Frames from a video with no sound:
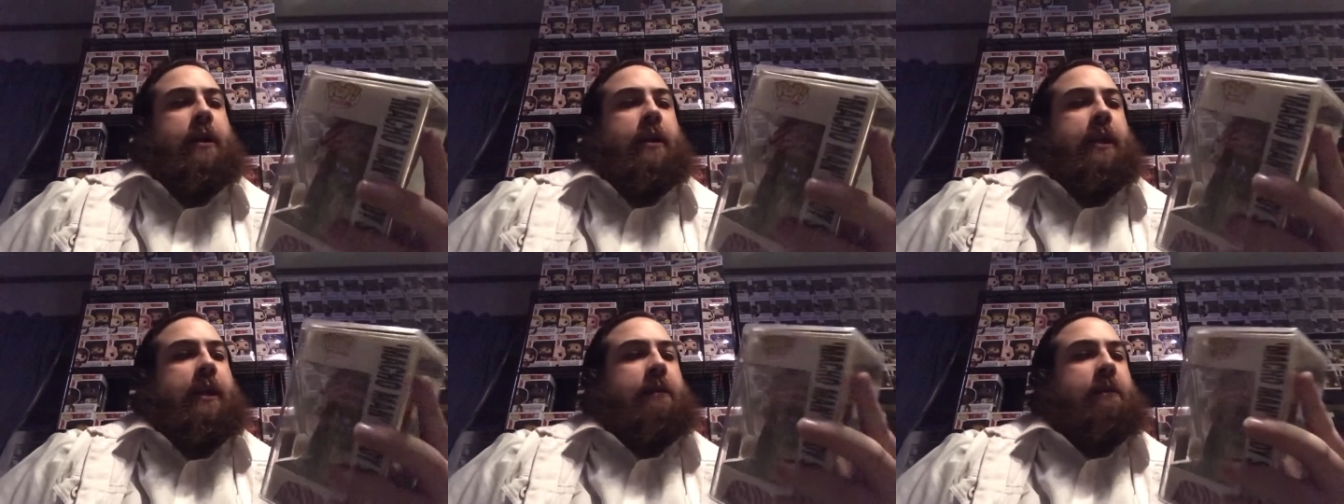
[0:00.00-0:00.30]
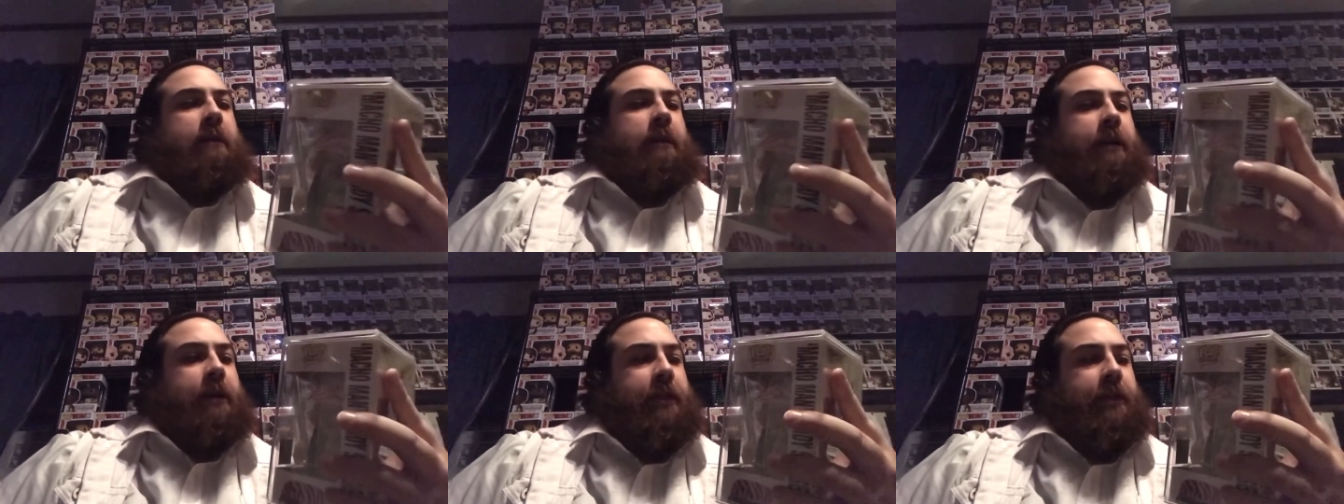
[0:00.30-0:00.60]

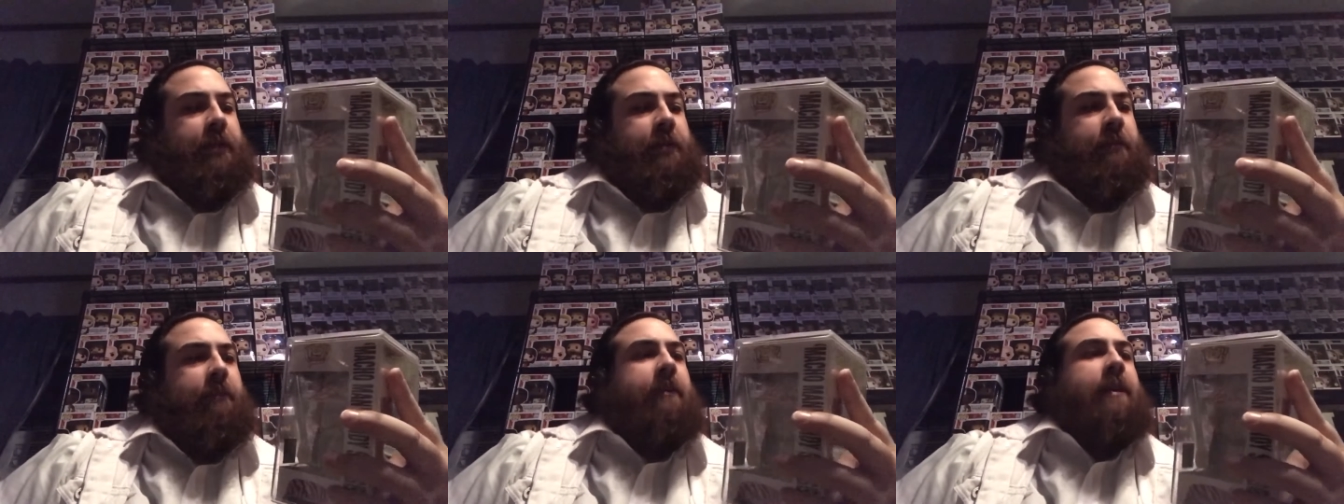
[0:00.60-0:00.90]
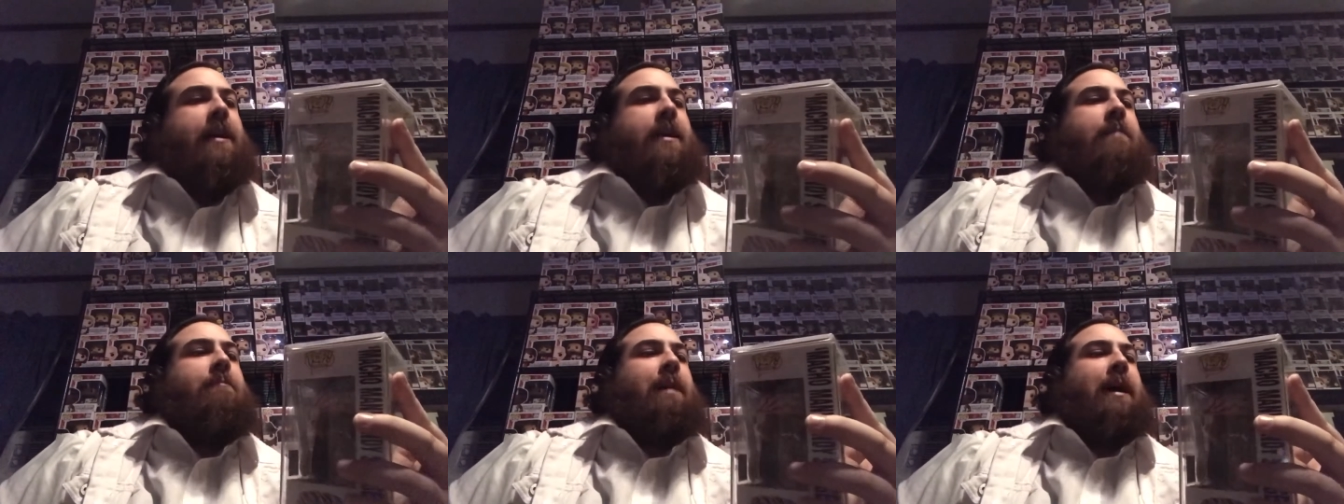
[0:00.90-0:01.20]
There are
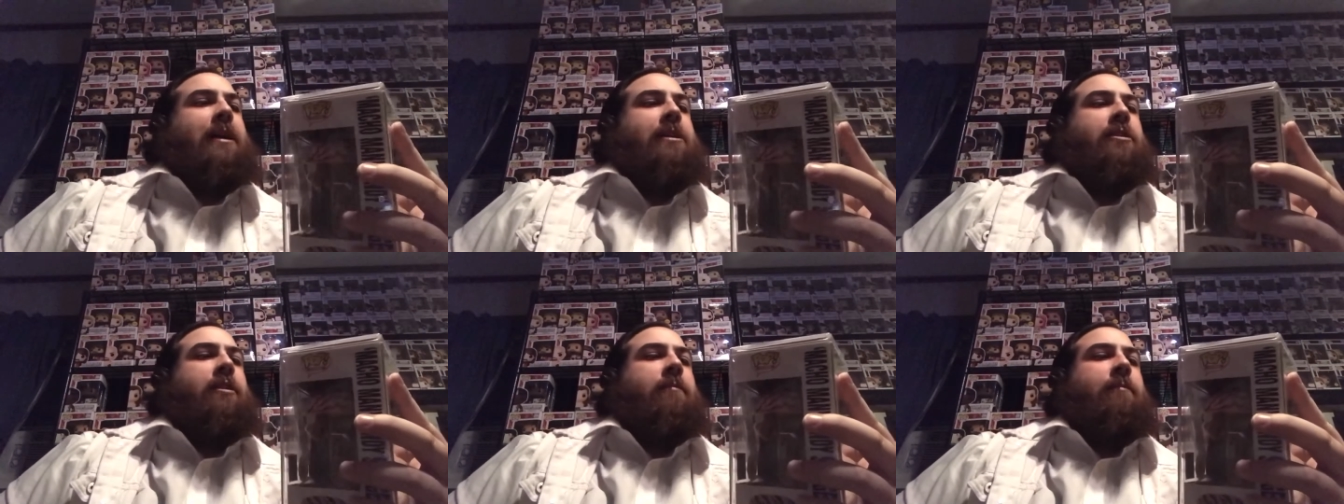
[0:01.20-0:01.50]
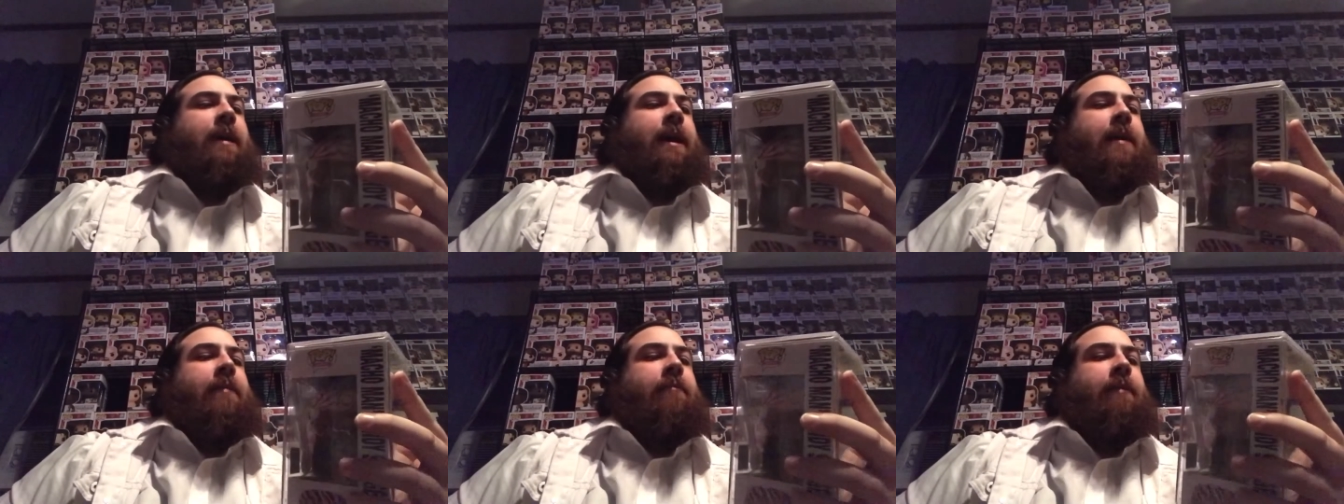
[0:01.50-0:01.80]
three Macho
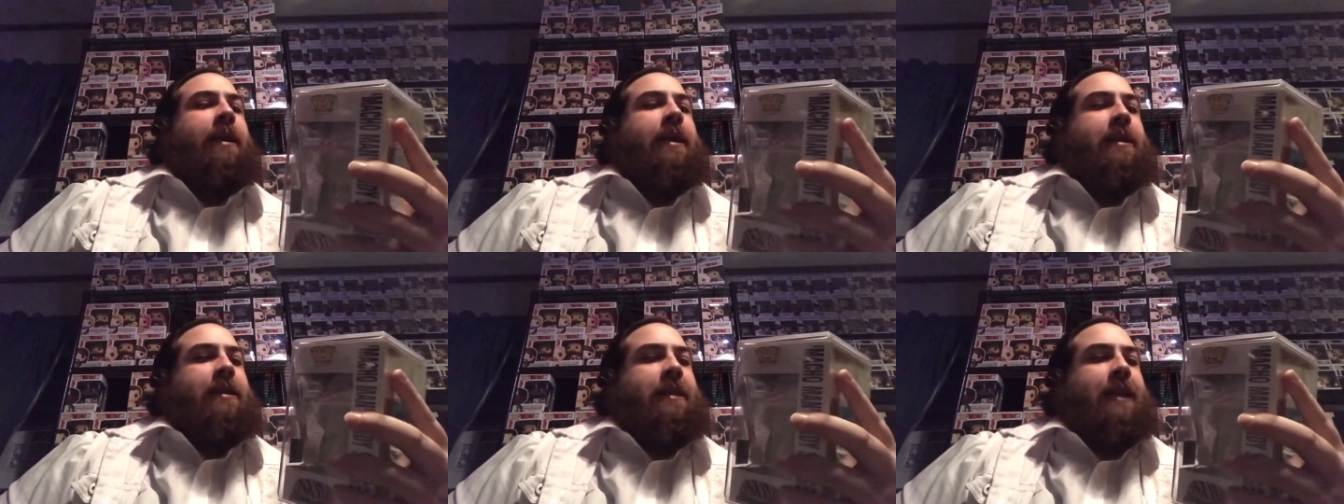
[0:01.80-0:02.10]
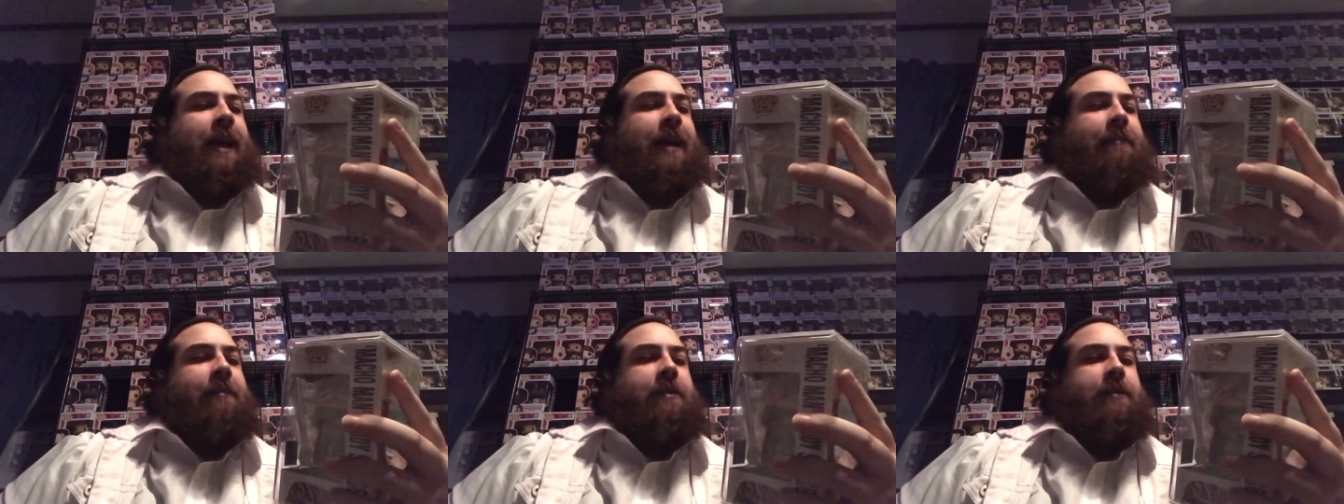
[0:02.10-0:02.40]
Man Randy
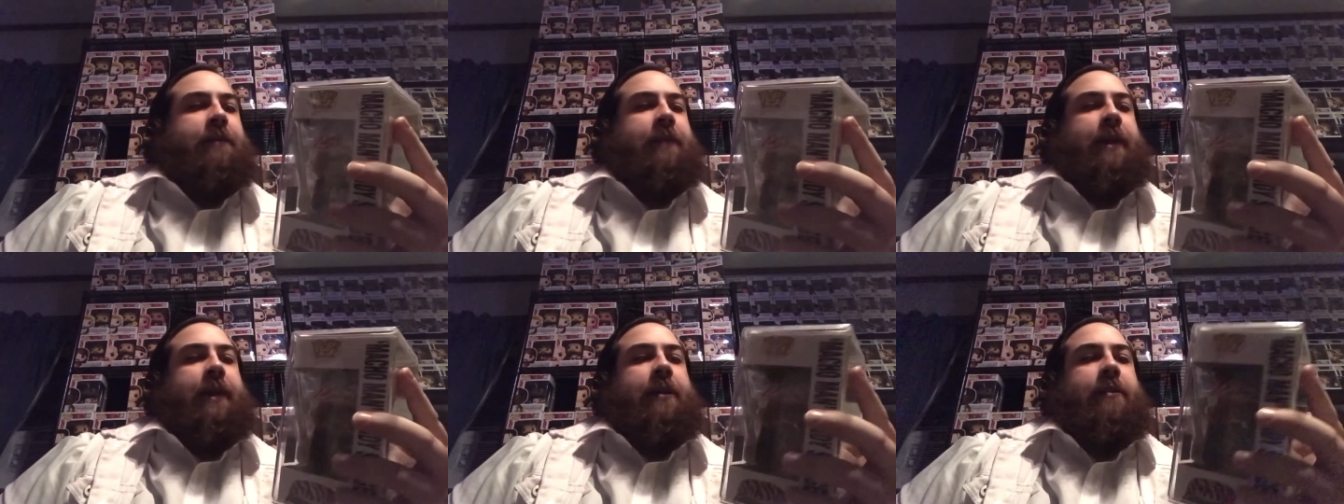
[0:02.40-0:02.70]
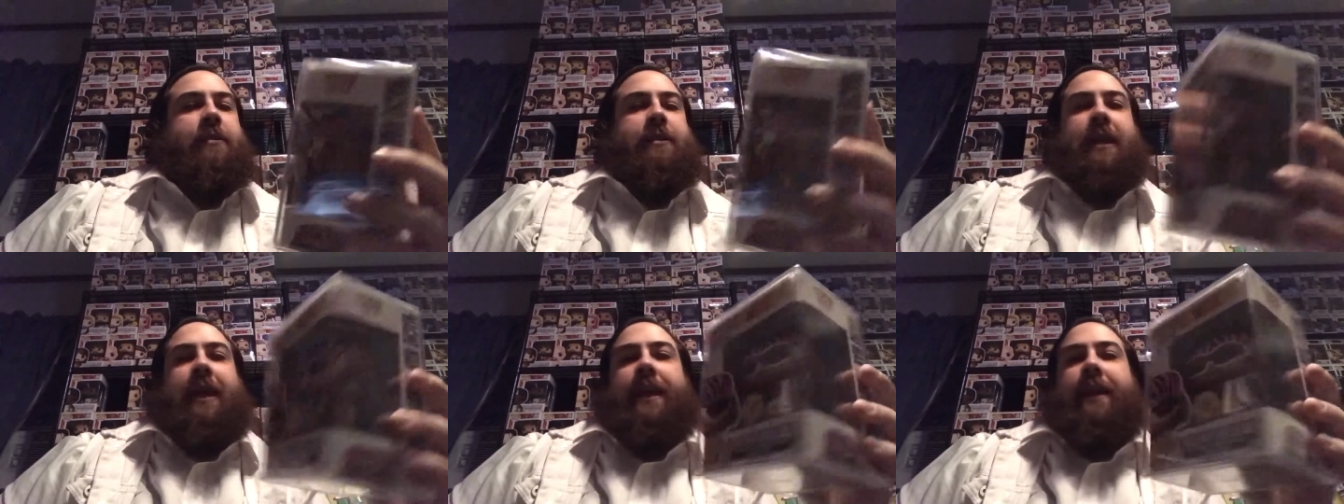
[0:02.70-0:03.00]
Savage figures,